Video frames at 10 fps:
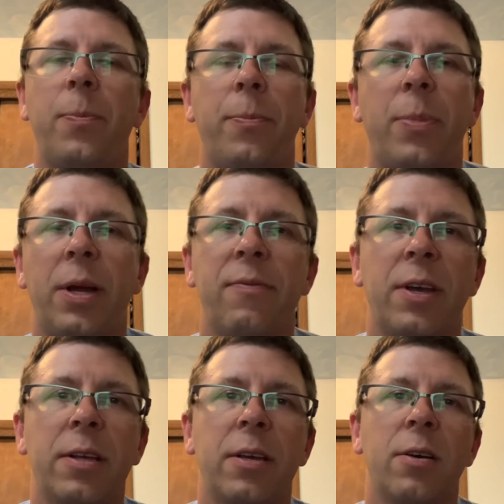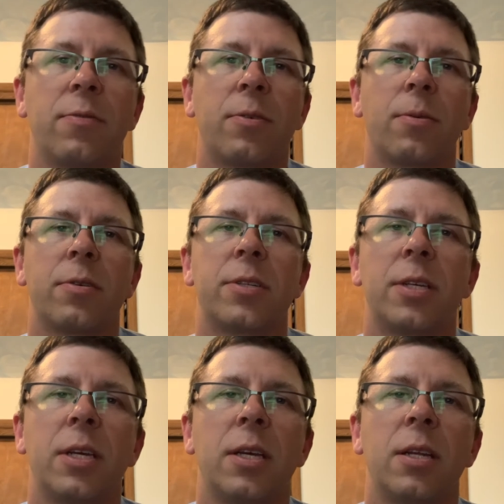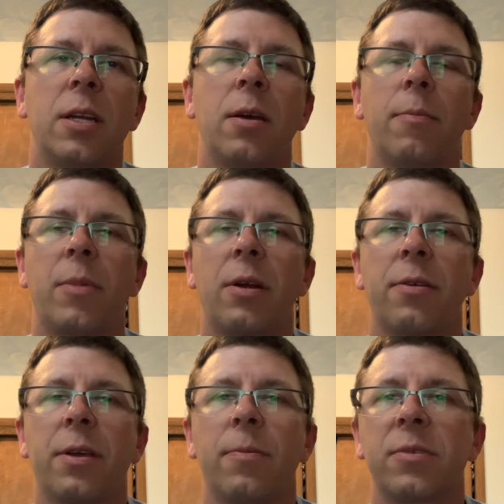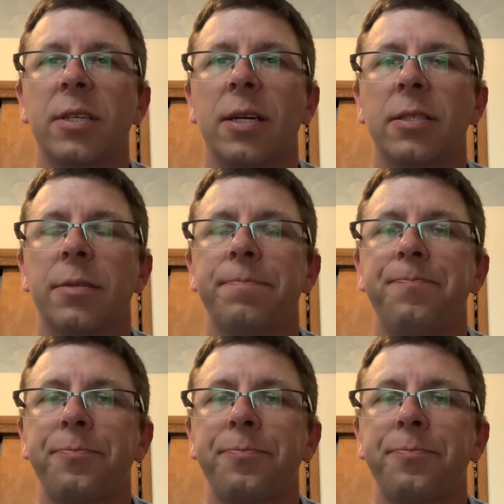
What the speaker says: Pine Valley Golf Course in Marathon, Wisconsin.